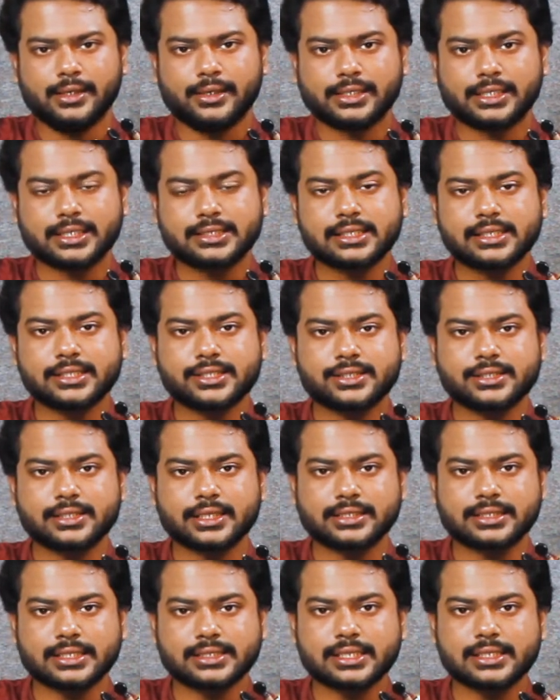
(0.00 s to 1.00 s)
This
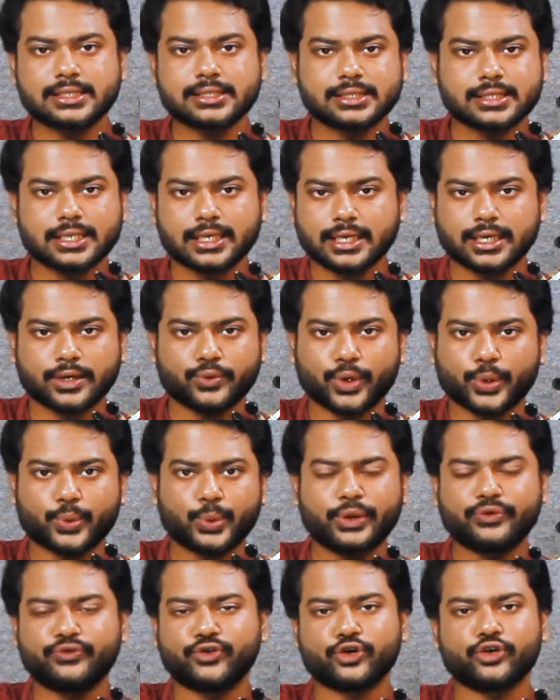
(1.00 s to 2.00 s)
is what
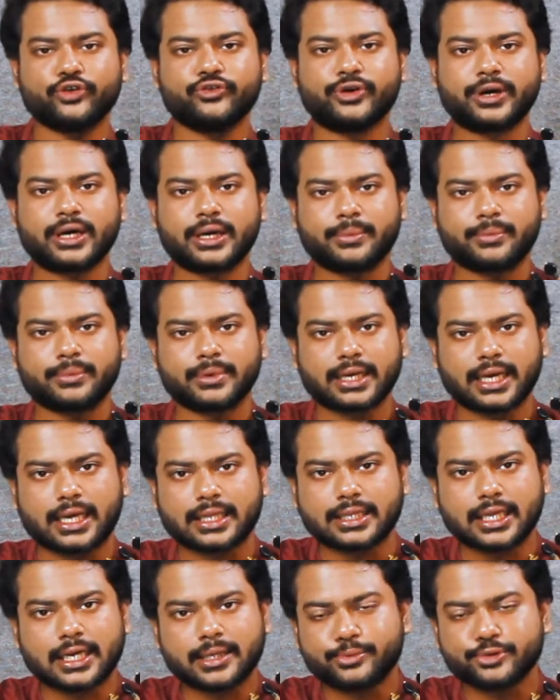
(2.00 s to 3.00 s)
we follow for
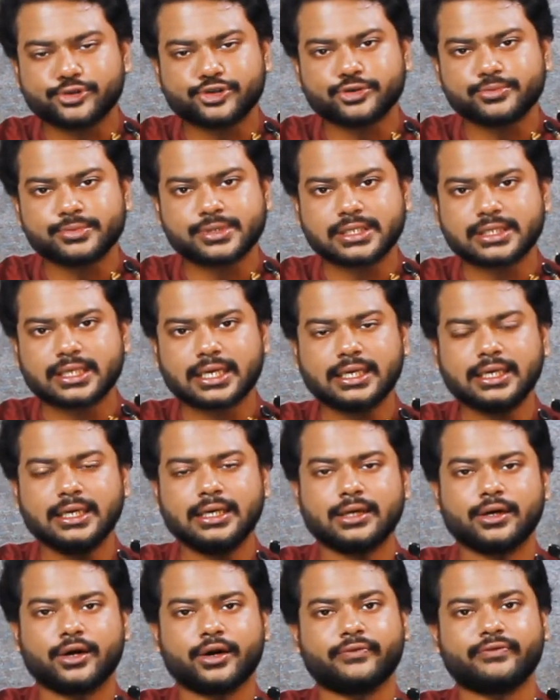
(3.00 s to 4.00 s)
Gandhar Pancham sitar
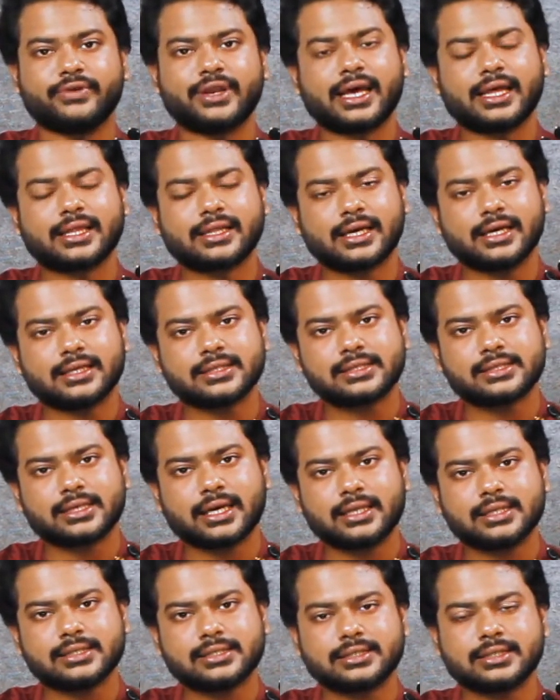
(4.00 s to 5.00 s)
or Vilayat Khan
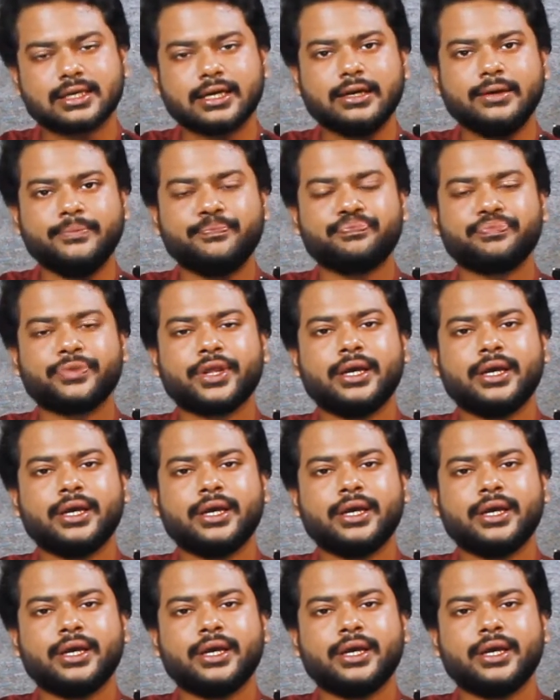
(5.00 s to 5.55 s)
style sitar.